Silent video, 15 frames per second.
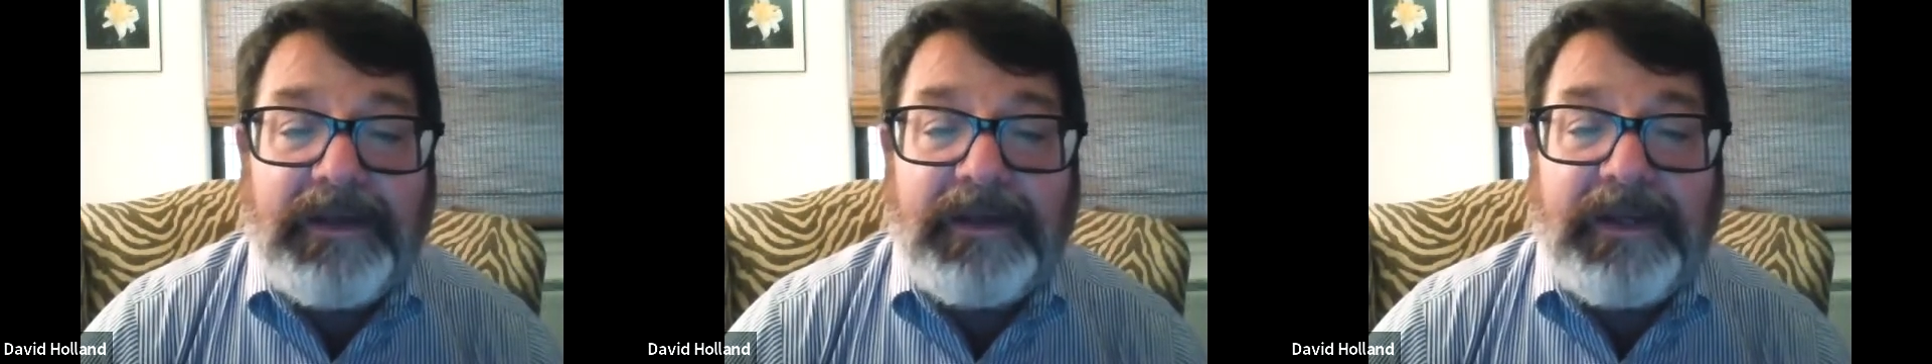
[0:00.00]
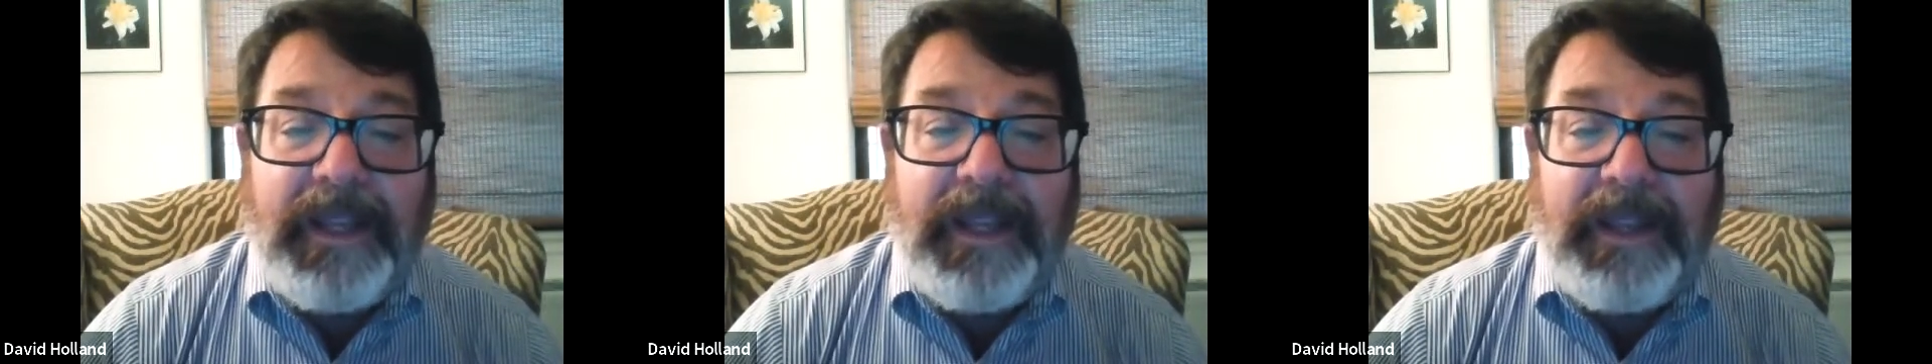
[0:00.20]

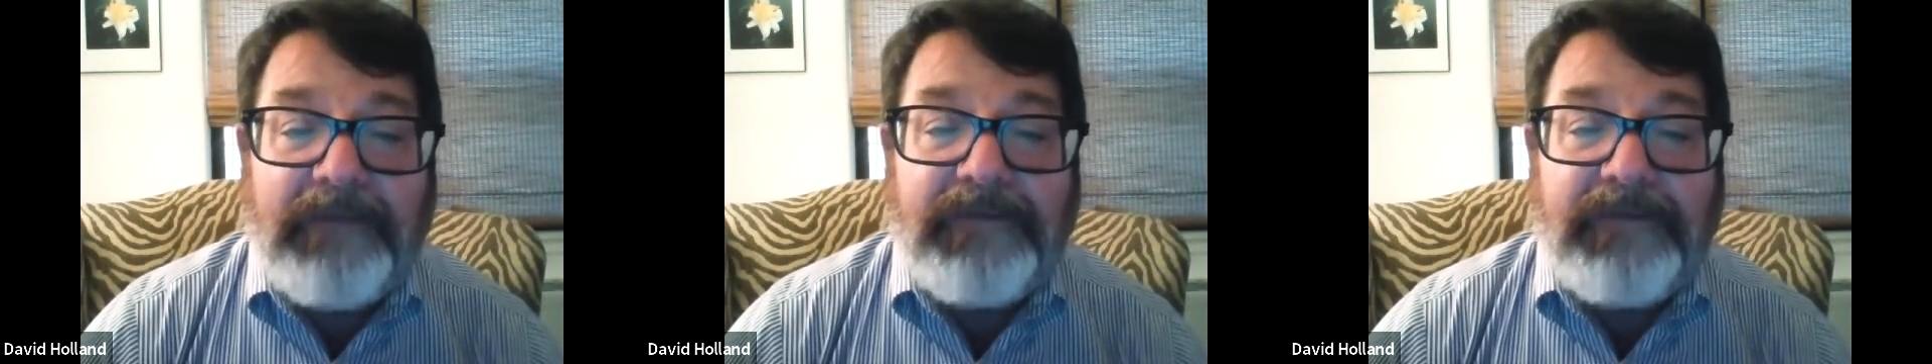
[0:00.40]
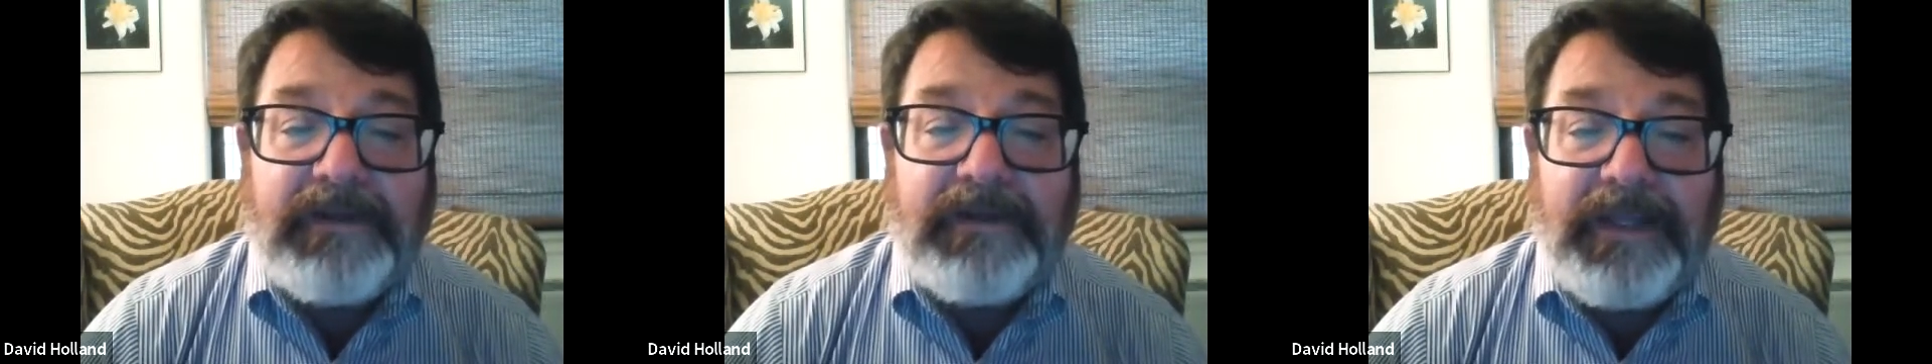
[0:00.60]
in a
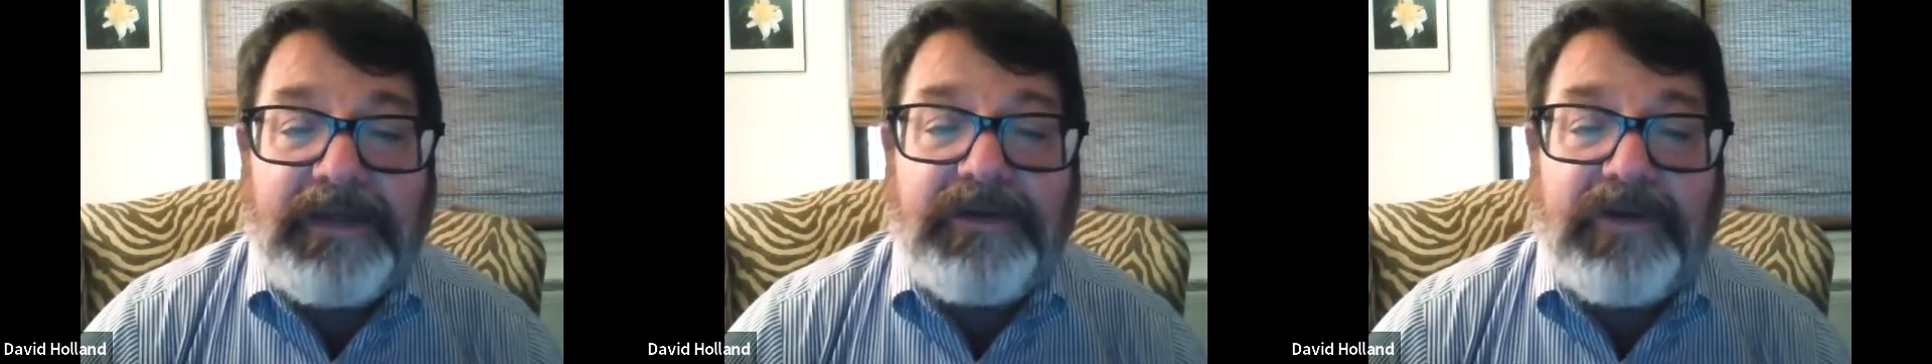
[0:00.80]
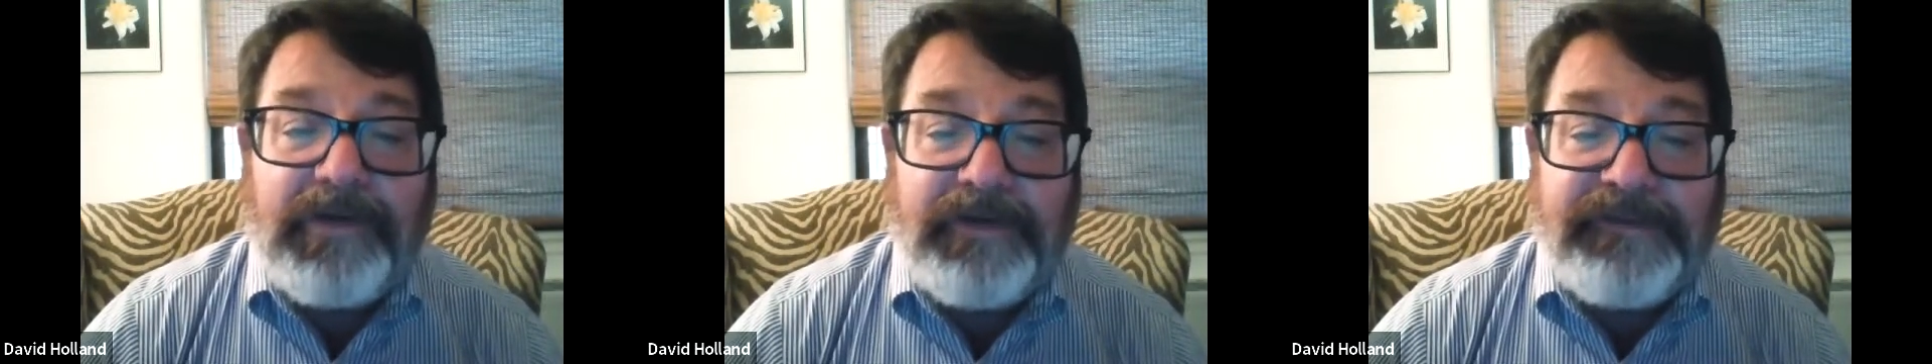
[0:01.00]
heavy lead
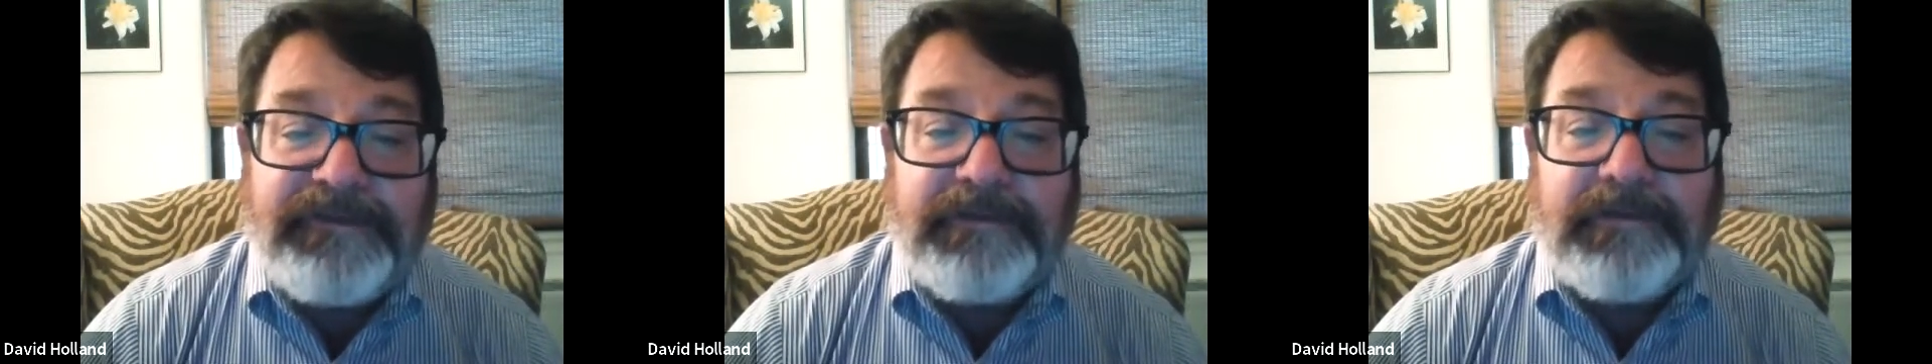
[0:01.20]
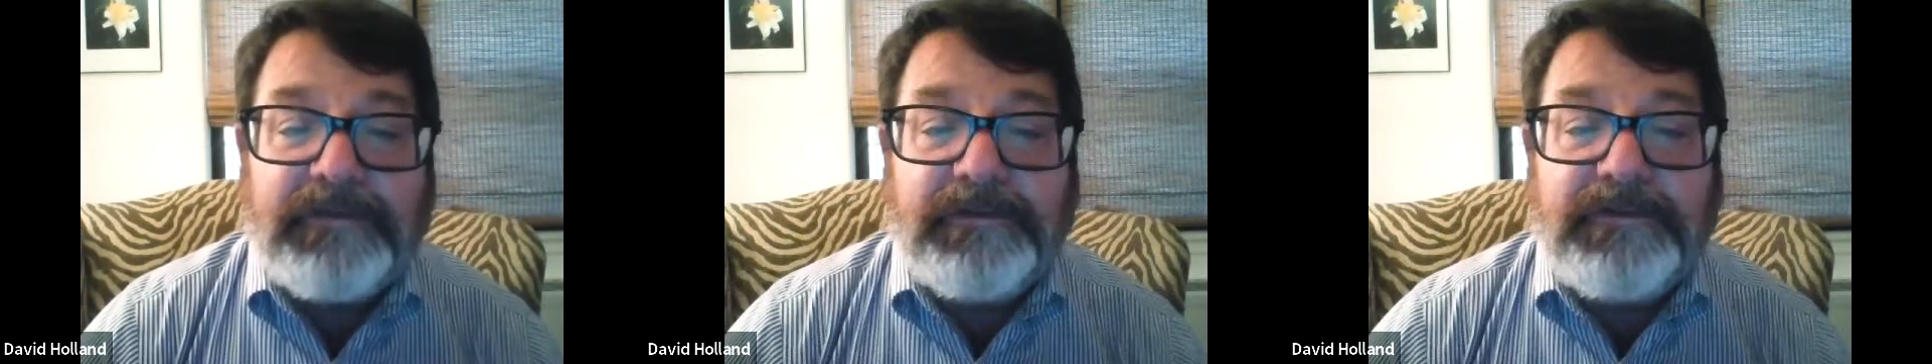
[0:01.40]

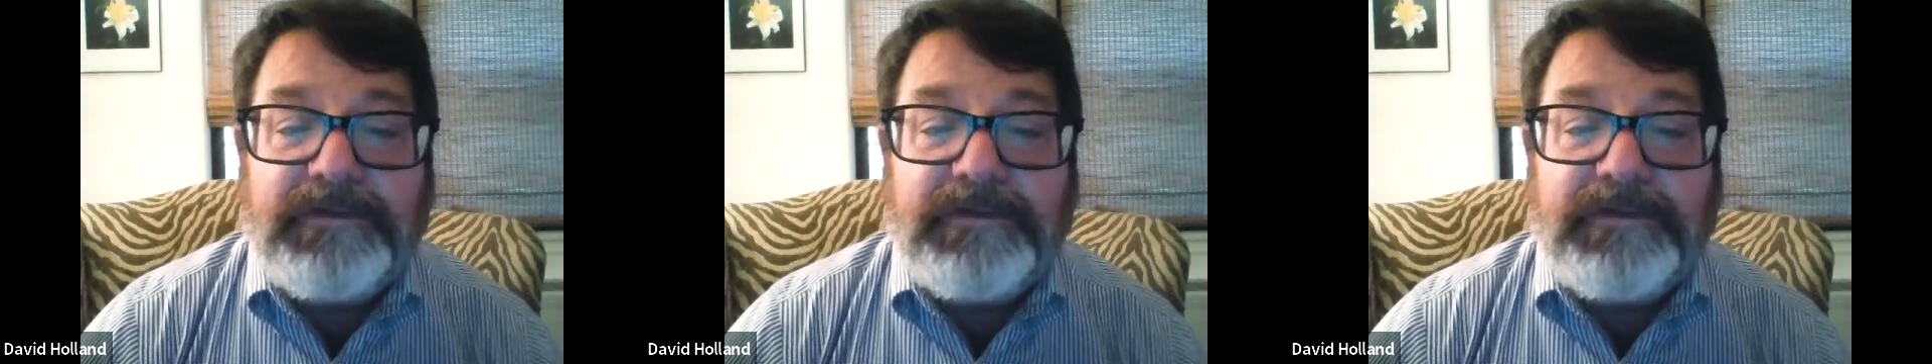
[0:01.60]
crystal